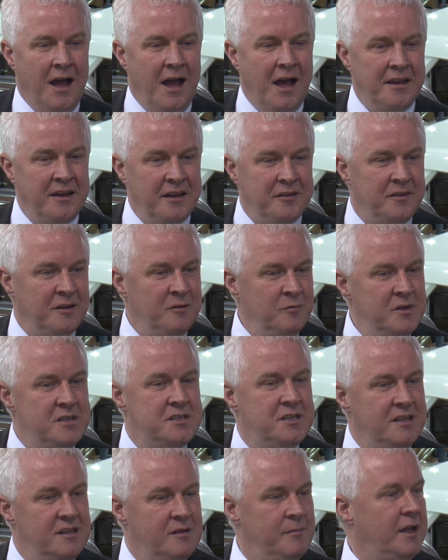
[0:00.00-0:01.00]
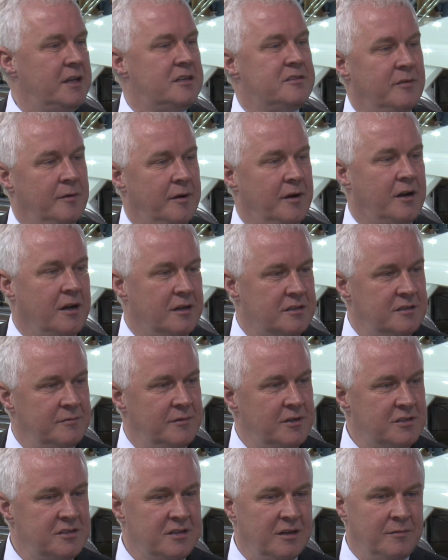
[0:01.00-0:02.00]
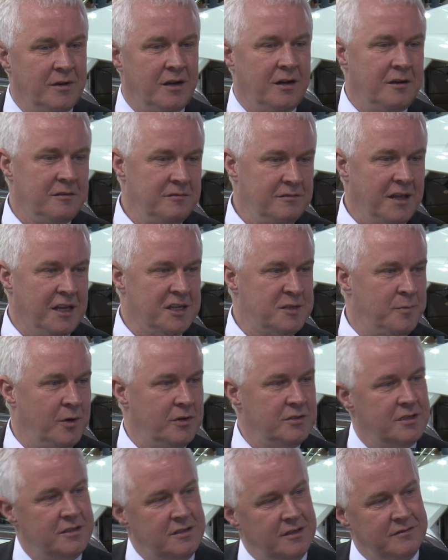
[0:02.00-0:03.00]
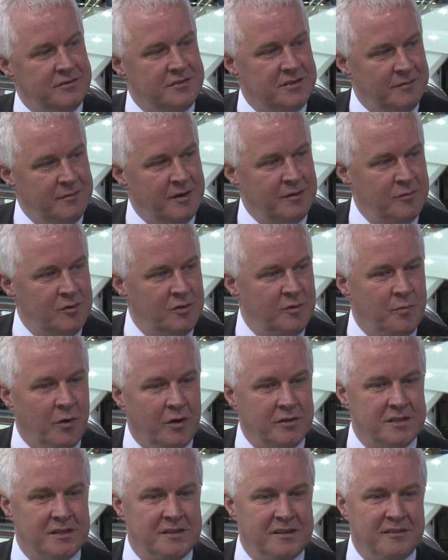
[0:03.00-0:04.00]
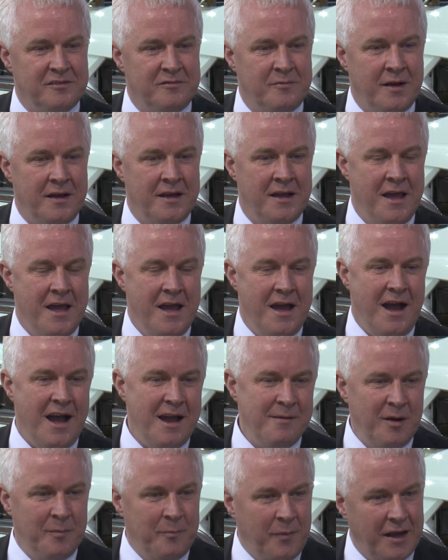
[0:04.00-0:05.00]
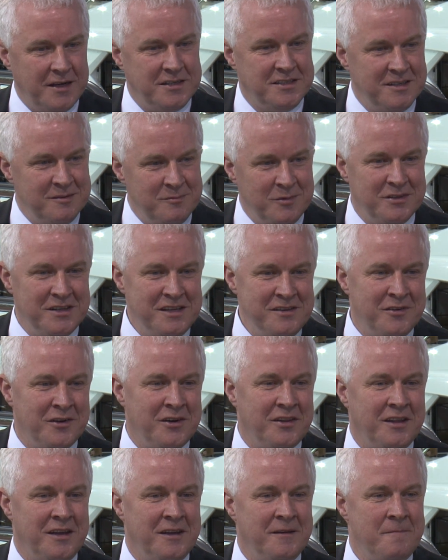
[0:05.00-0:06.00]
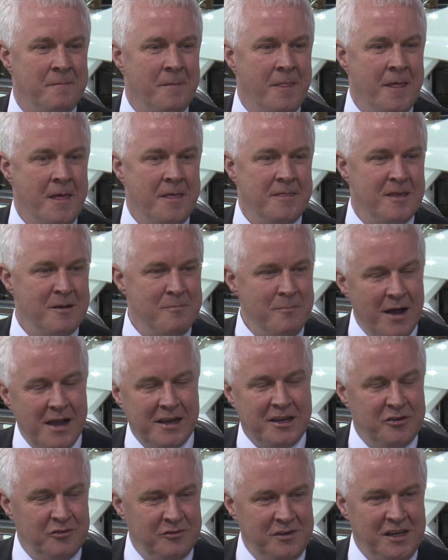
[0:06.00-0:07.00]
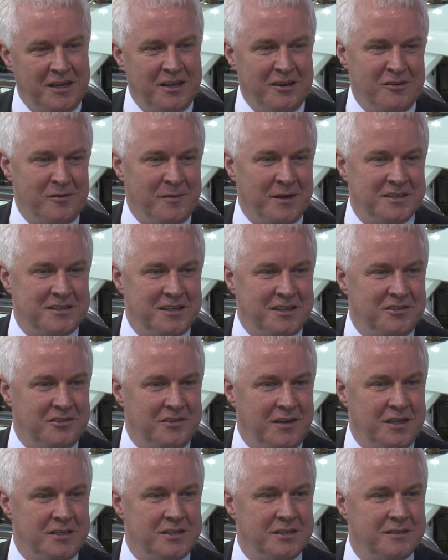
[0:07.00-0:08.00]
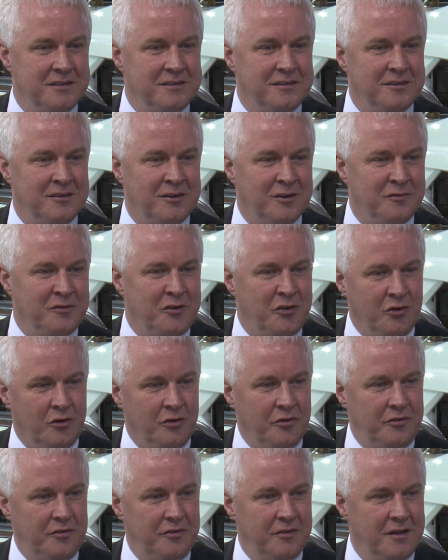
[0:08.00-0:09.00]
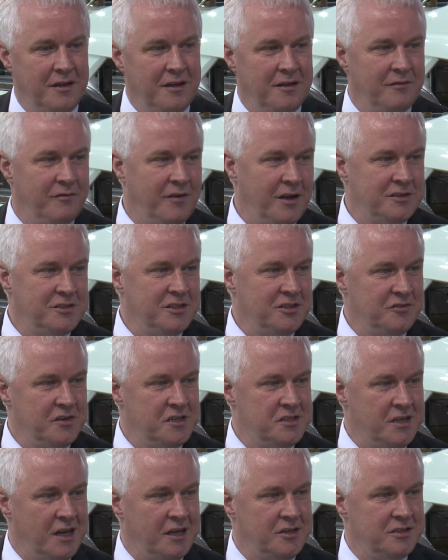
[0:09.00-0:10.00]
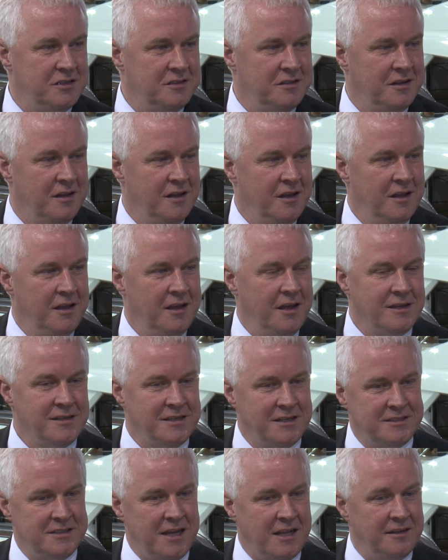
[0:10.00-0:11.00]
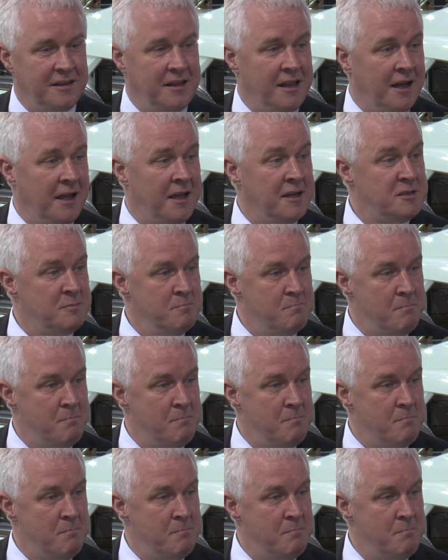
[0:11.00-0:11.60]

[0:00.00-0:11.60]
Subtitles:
And I think we see the mix from our customers. Some are less positive, some are more positive. But I'm a passionate believer that the macroeconomic situation of growth versus recession is exactly that, it's